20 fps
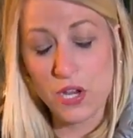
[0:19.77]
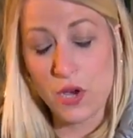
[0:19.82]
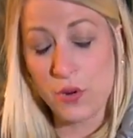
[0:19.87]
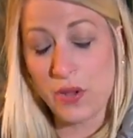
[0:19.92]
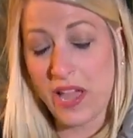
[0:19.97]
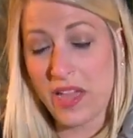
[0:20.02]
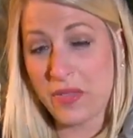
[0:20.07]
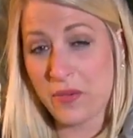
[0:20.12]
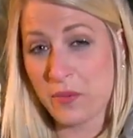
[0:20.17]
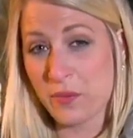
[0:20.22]

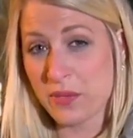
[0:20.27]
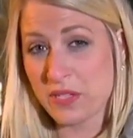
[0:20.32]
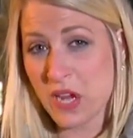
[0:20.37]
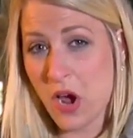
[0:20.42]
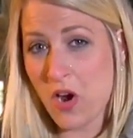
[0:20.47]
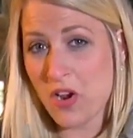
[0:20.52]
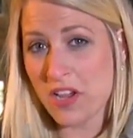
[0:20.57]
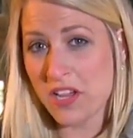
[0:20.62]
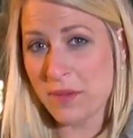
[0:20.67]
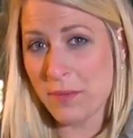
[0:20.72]
No, Catherine, we're
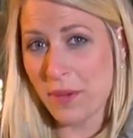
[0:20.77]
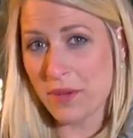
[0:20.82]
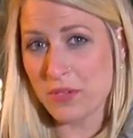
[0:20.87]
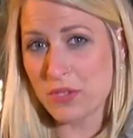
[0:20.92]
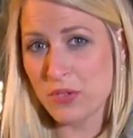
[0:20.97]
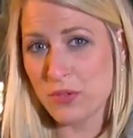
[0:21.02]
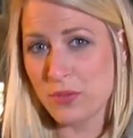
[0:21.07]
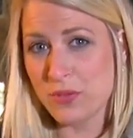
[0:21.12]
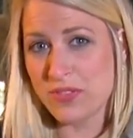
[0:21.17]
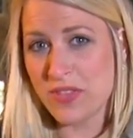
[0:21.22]
talking
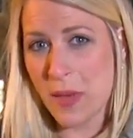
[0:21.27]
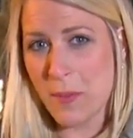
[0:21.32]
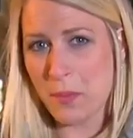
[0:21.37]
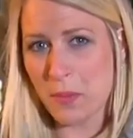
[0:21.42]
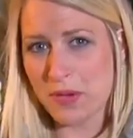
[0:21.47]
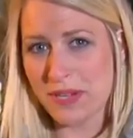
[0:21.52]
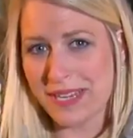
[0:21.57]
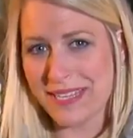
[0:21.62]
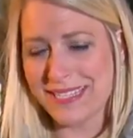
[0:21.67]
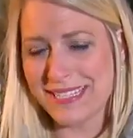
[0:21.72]
about two
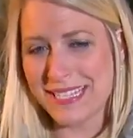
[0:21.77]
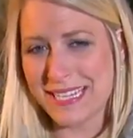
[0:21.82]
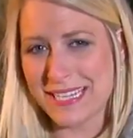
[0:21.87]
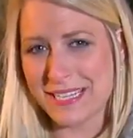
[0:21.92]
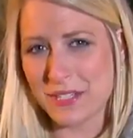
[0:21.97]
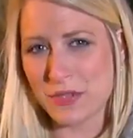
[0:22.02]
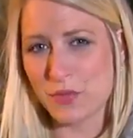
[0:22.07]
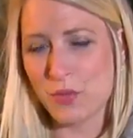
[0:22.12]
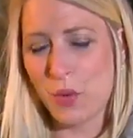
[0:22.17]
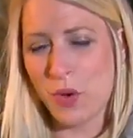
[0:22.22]
separate
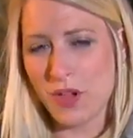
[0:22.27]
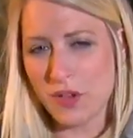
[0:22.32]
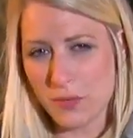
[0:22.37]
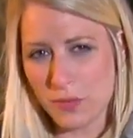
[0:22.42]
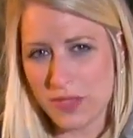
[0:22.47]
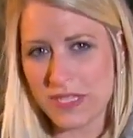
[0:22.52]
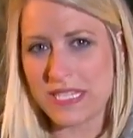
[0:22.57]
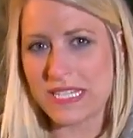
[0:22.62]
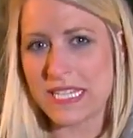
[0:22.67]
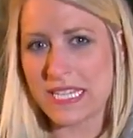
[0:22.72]
incidents.
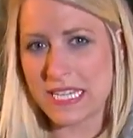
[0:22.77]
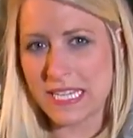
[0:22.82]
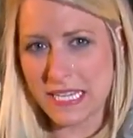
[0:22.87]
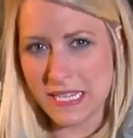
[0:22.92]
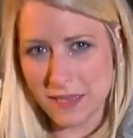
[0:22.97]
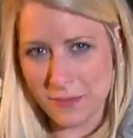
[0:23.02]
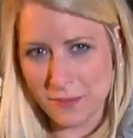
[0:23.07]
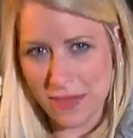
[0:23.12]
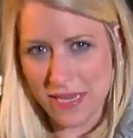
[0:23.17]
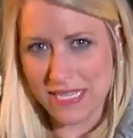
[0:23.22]
One was
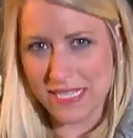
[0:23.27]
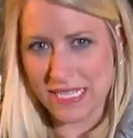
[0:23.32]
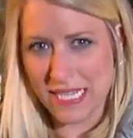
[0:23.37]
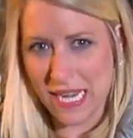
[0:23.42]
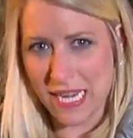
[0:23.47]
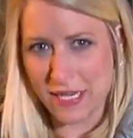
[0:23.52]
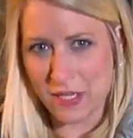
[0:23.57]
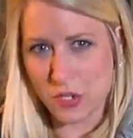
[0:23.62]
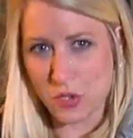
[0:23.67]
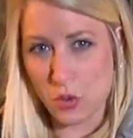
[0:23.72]
in the
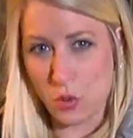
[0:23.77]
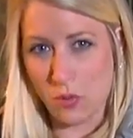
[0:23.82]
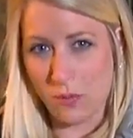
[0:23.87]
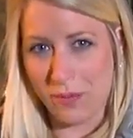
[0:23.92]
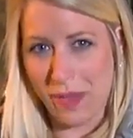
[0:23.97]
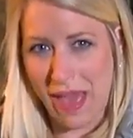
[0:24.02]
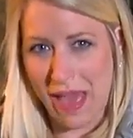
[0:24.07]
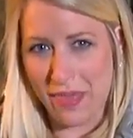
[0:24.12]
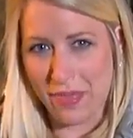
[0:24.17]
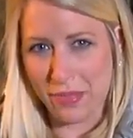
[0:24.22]
Mason High
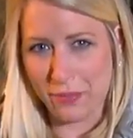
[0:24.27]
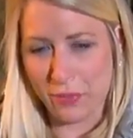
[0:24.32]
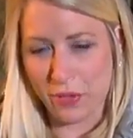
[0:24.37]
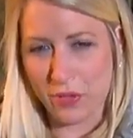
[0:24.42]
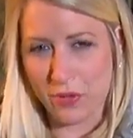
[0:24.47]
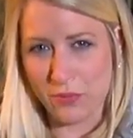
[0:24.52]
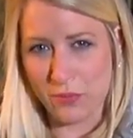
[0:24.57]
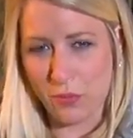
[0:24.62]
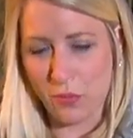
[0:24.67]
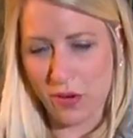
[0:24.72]
School
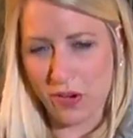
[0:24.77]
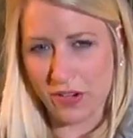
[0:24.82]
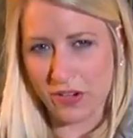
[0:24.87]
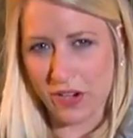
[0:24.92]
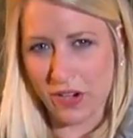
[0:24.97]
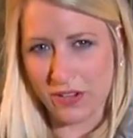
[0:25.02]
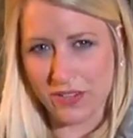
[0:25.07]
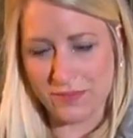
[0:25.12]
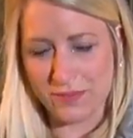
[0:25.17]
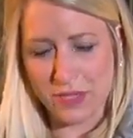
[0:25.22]
bathroom
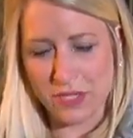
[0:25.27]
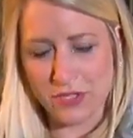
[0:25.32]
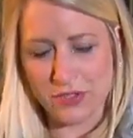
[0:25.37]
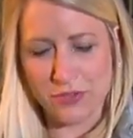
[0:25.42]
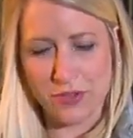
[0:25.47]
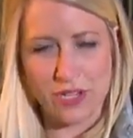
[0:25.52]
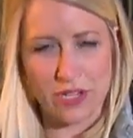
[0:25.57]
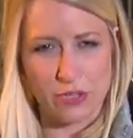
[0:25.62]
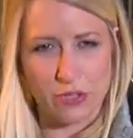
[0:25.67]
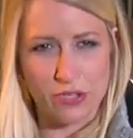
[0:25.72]
where
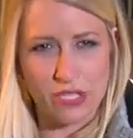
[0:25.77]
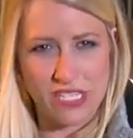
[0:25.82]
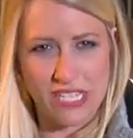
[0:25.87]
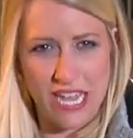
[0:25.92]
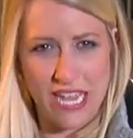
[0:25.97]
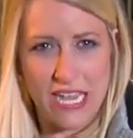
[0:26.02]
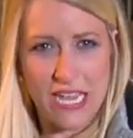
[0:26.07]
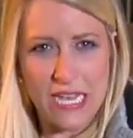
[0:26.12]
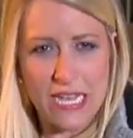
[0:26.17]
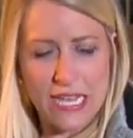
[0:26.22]
administrators
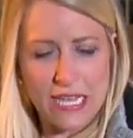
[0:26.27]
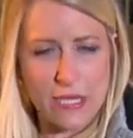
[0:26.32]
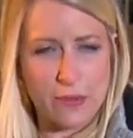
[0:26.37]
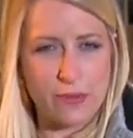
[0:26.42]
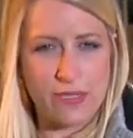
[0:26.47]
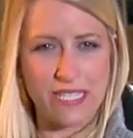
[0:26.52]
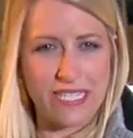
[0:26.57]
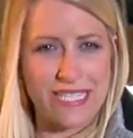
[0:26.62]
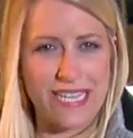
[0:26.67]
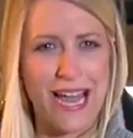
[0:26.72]
say
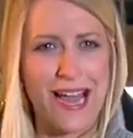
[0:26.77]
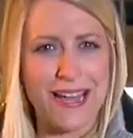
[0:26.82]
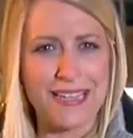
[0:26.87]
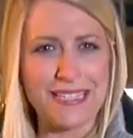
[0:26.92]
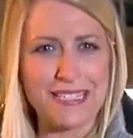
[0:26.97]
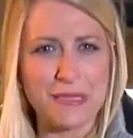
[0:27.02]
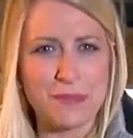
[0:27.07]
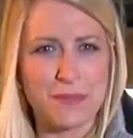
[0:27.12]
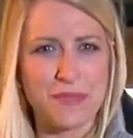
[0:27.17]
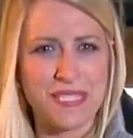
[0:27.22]
there was a
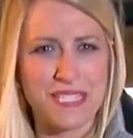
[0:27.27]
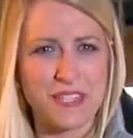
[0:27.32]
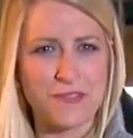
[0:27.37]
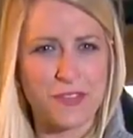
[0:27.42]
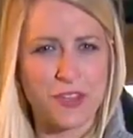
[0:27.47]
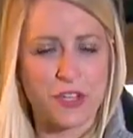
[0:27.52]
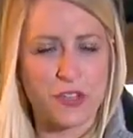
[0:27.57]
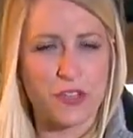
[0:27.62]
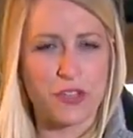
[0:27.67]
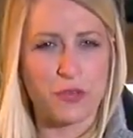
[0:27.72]
non
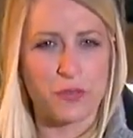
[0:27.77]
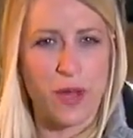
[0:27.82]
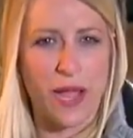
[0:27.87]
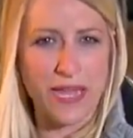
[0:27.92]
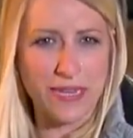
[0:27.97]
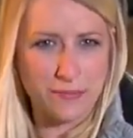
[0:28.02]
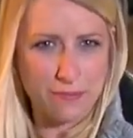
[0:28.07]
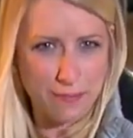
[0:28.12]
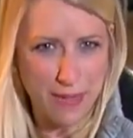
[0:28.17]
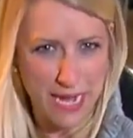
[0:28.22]
specific
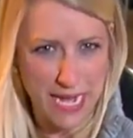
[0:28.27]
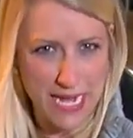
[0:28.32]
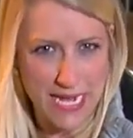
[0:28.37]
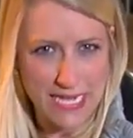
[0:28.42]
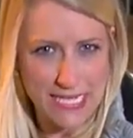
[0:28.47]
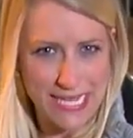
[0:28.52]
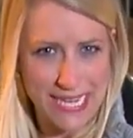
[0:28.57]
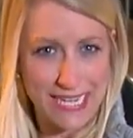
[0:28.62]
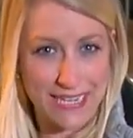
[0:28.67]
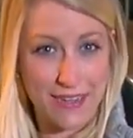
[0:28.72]
threat
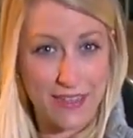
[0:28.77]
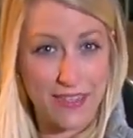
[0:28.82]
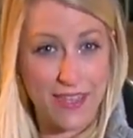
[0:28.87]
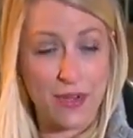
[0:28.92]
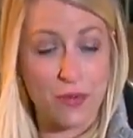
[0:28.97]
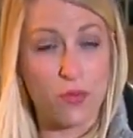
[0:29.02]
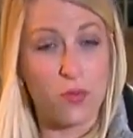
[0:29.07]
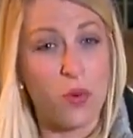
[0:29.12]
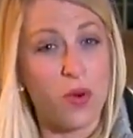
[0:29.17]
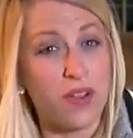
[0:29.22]
made, and
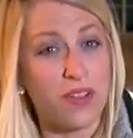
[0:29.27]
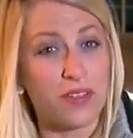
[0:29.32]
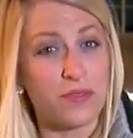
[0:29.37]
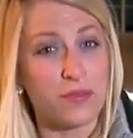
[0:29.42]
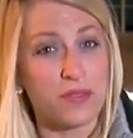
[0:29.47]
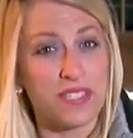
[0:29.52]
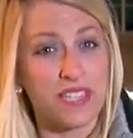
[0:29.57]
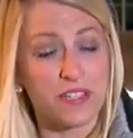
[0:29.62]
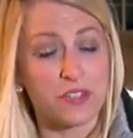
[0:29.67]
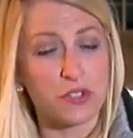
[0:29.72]
then
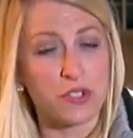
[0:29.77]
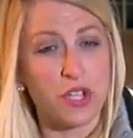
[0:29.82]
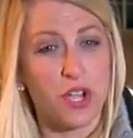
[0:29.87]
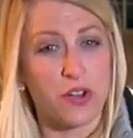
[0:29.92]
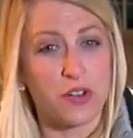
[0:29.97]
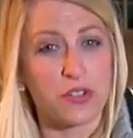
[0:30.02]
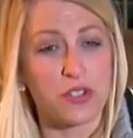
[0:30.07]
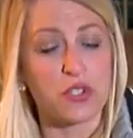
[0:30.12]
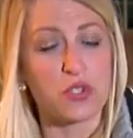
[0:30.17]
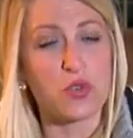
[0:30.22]
one was
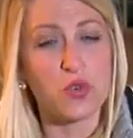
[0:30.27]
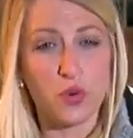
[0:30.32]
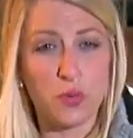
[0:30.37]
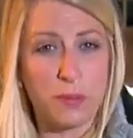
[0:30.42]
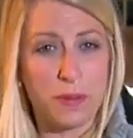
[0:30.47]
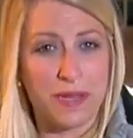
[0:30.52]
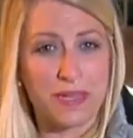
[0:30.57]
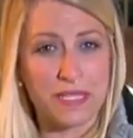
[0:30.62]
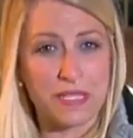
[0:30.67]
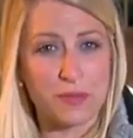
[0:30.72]
actually on a
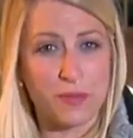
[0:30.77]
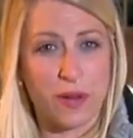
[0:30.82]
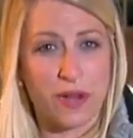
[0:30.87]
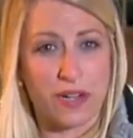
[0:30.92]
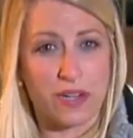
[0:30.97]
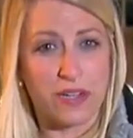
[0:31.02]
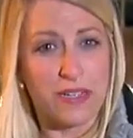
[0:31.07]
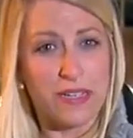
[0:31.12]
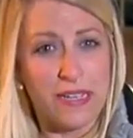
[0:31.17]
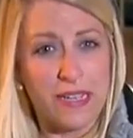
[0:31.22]
school bus
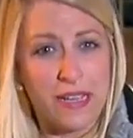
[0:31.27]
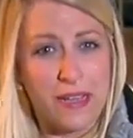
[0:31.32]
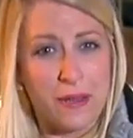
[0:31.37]
where